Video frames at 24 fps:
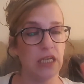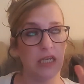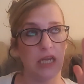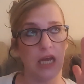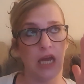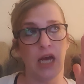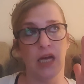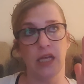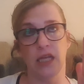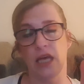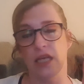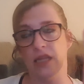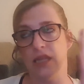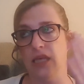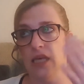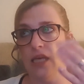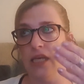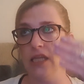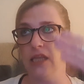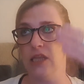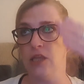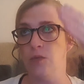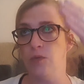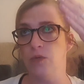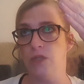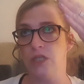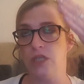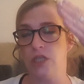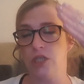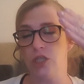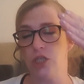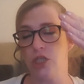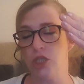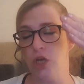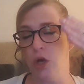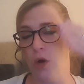I think there was a
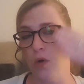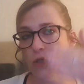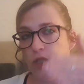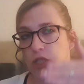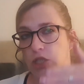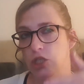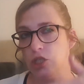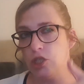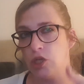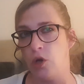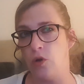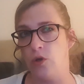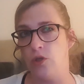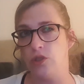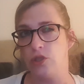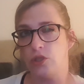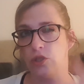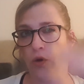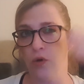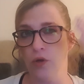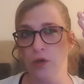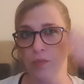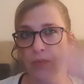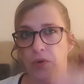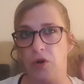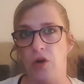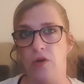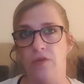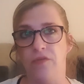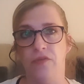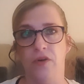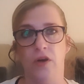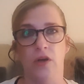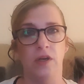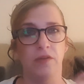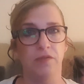slight side
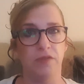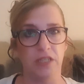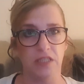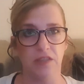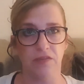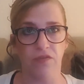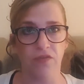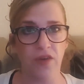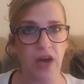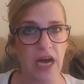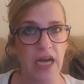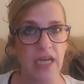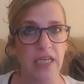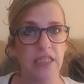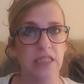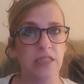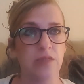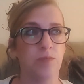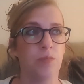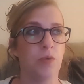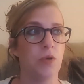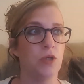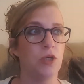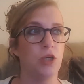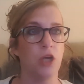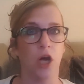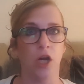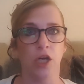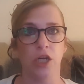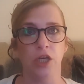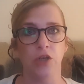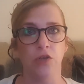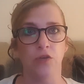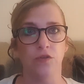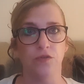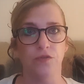profile of his face, but not
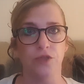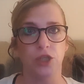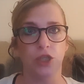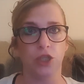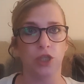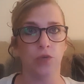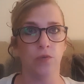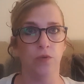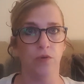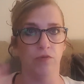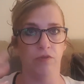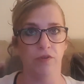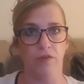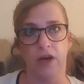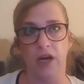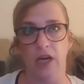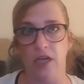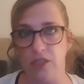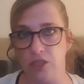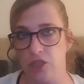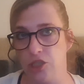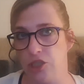enough to do a reverse